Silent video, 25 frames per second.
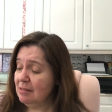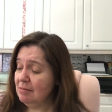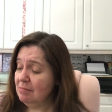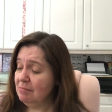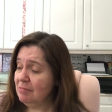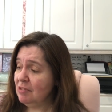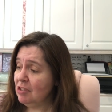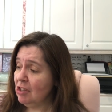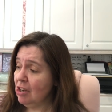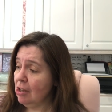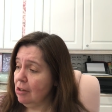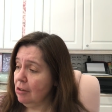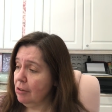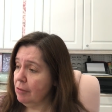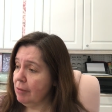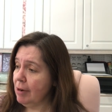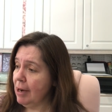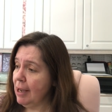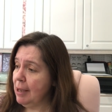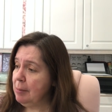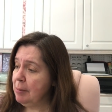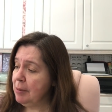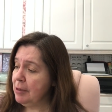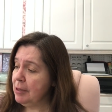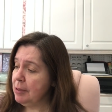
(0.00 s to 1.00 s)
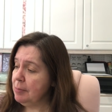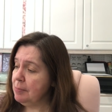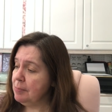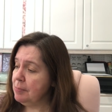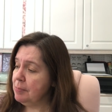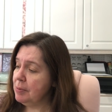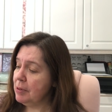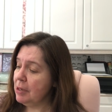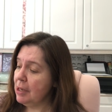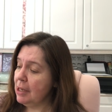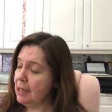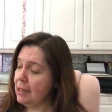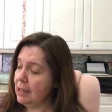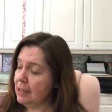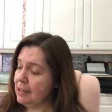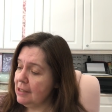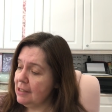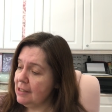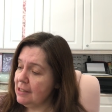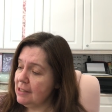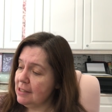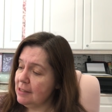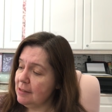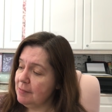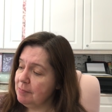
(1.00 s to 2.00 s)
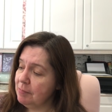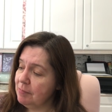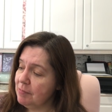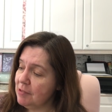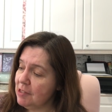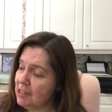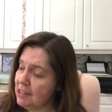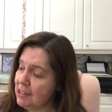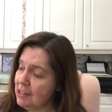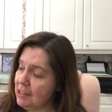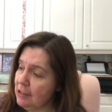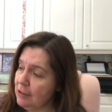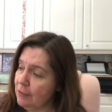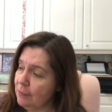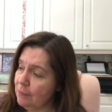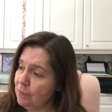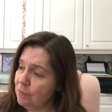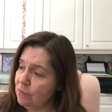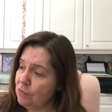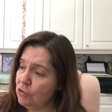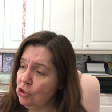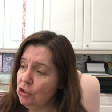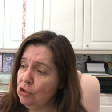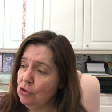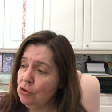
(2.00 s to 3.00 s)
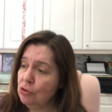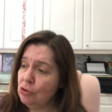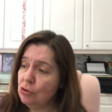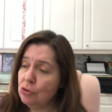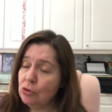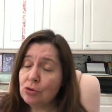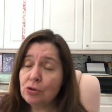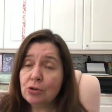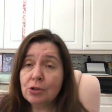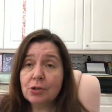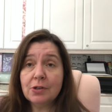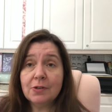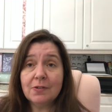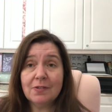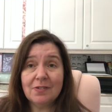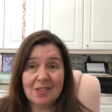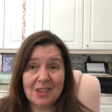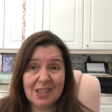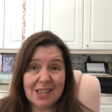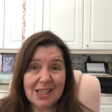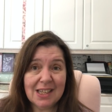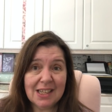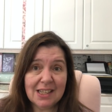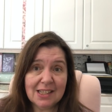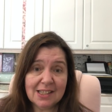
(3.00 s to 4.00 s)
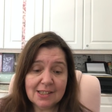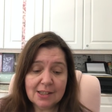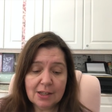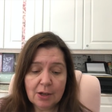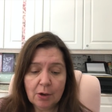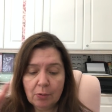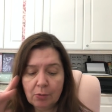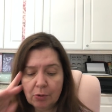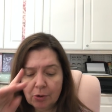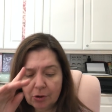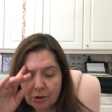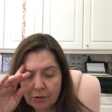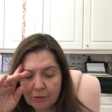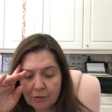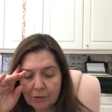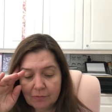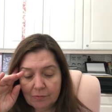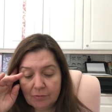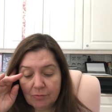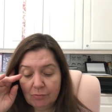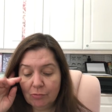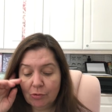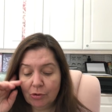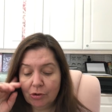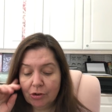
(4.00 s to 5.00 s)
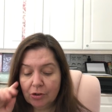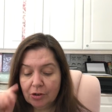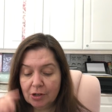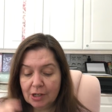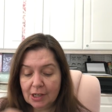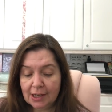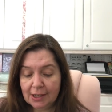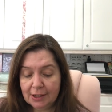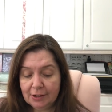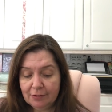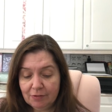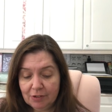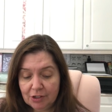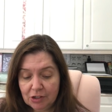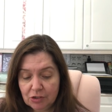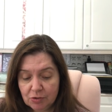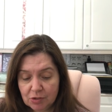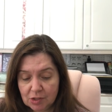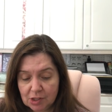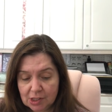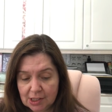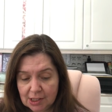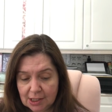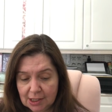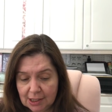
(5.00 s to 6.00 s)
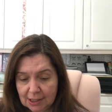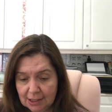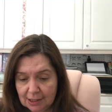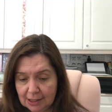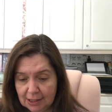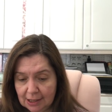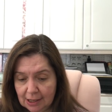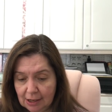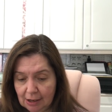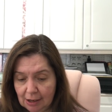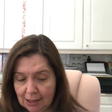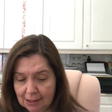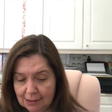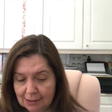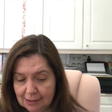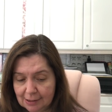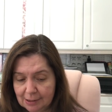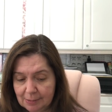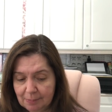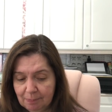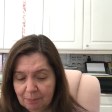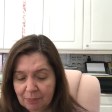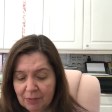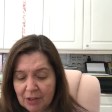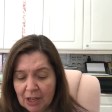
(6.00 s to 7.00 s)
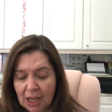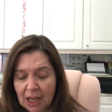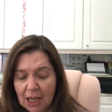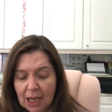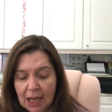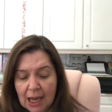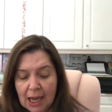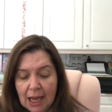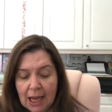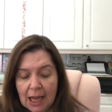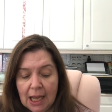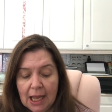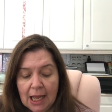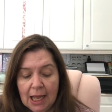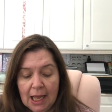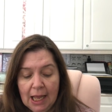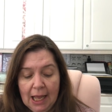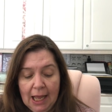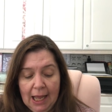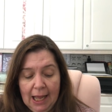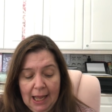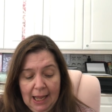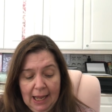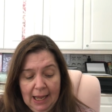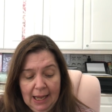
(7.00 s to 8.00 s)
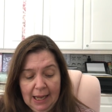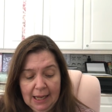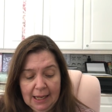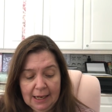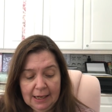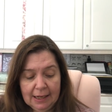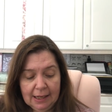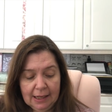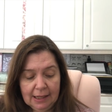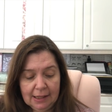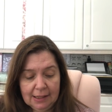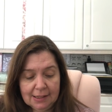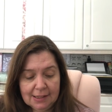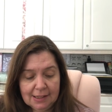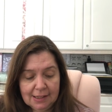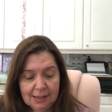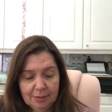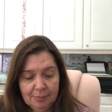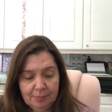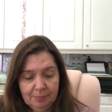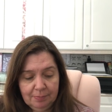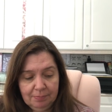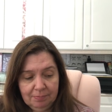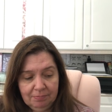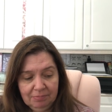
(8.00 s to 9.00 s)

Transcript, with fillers: Dollarama, but I did see a few things that were, were kind of interesting and I got them. And I did